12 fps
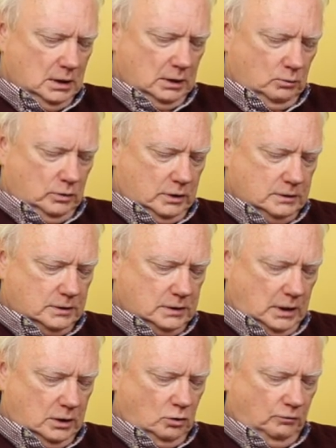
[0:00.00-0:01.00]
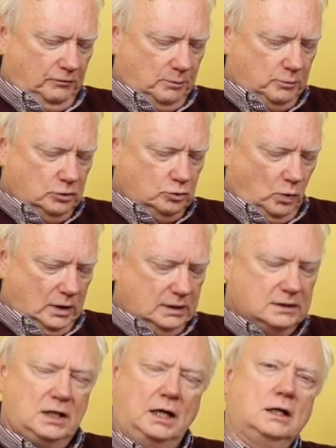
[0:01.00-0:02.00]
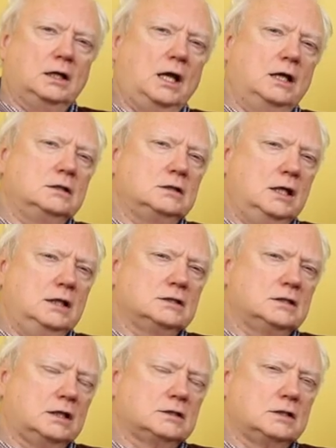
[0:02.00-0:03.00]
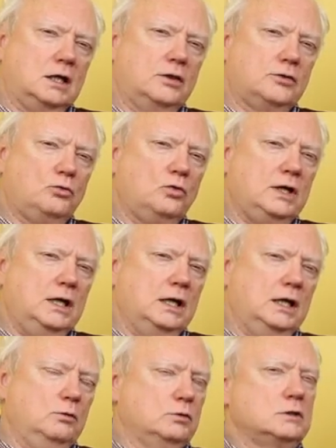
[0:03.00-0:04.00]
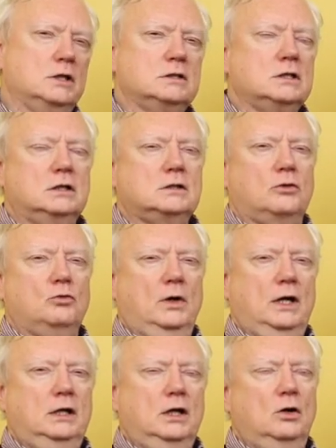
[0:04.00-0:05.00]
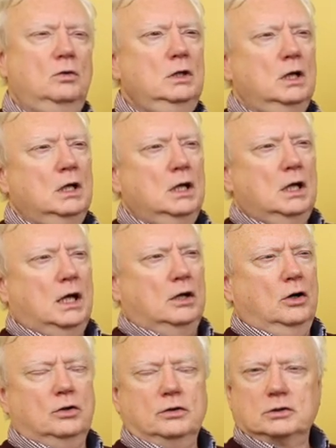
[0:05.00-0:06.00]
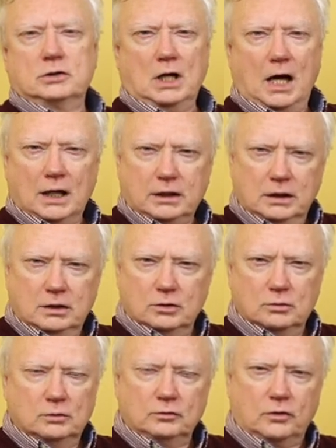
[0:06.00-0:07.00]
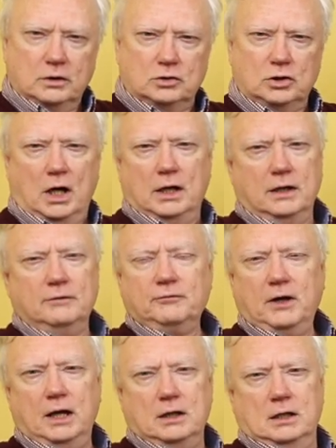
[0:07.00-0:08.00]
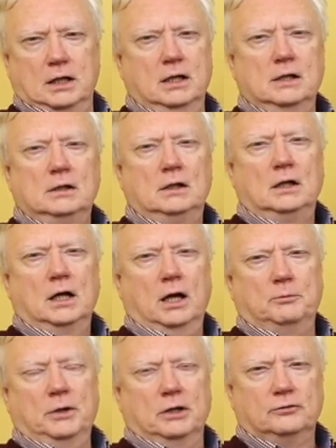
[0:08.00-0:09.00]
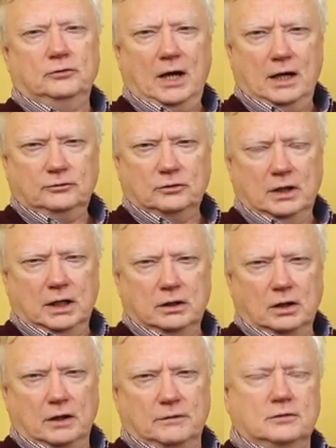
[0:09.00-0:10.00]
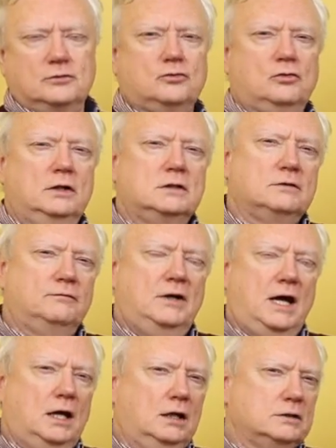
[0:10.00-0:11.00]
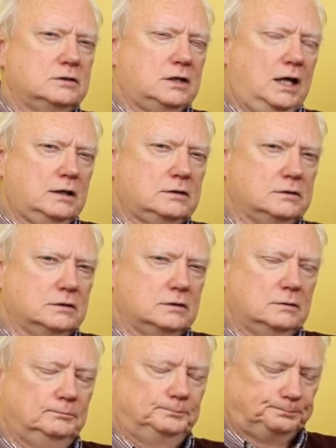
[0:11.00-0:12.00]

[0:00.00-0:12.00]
It was November 22, 1963. He was listening to the radio and heard the shocking news that John F. Kennedy had been assassinated on the streets of Dallas, Texas.